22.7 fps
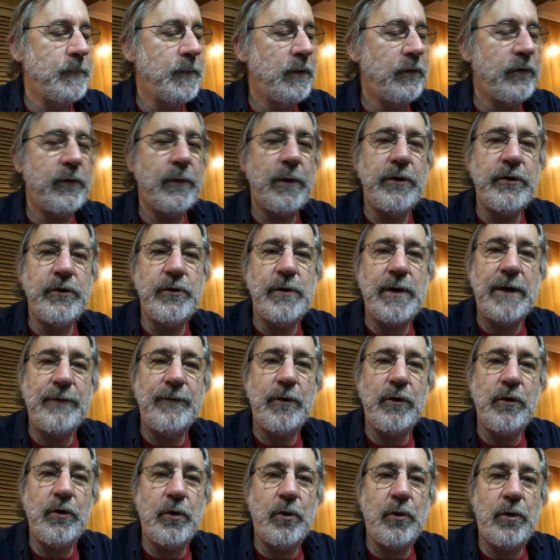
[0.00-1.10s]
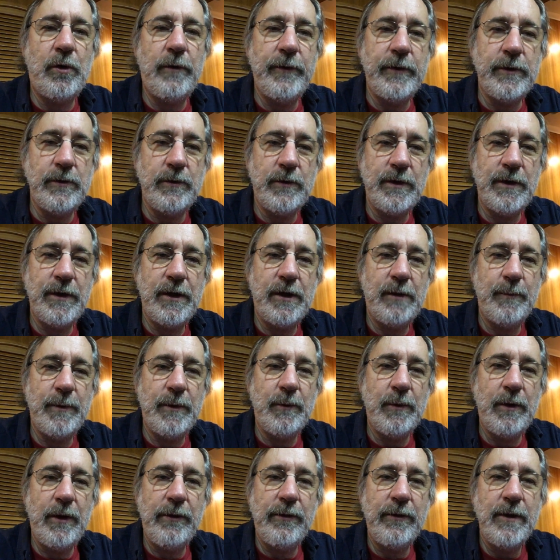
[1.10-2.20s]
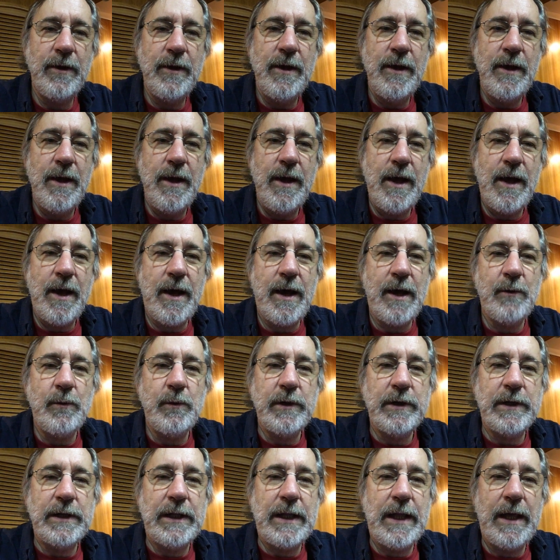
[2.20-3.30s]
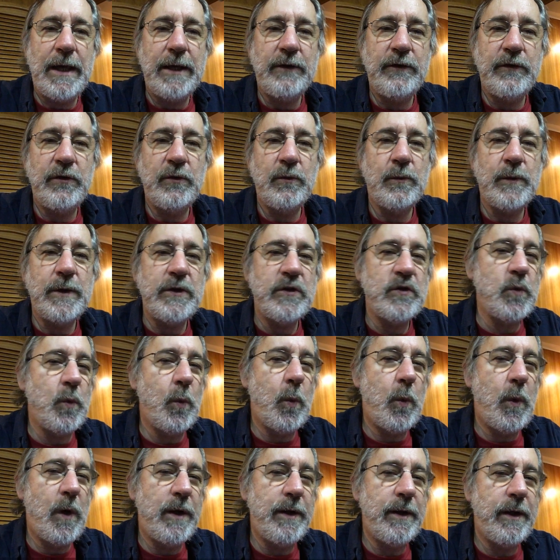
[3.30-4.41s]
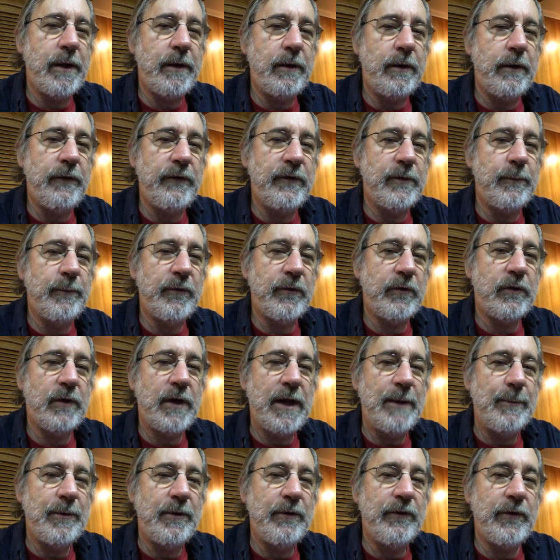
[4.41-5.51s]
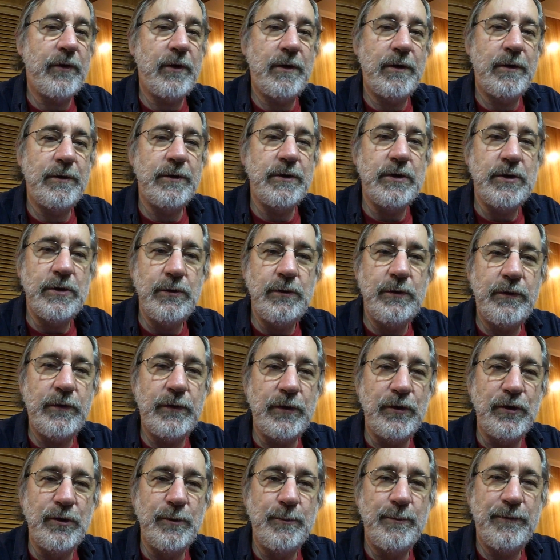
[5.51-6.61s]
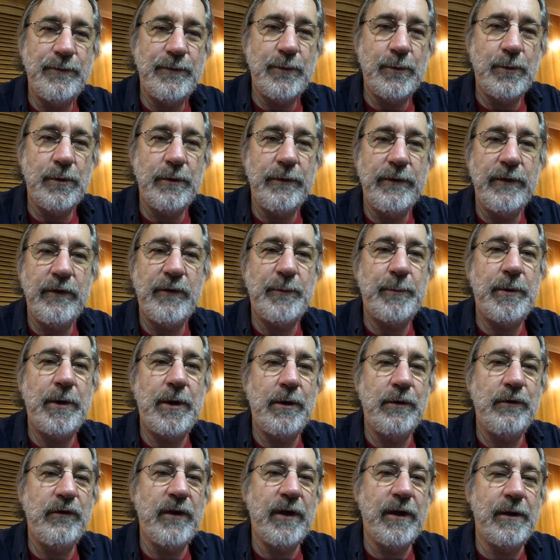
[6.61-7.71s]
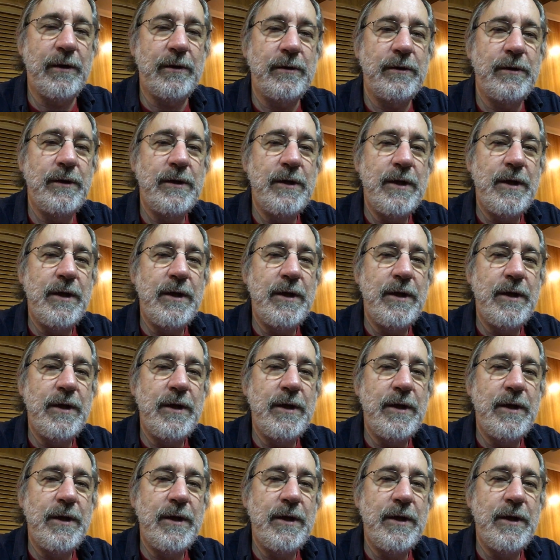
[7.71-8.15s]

So I do have a goal that you can help me with. I would like to reach 100 subscribers on YouTube for this blog channel.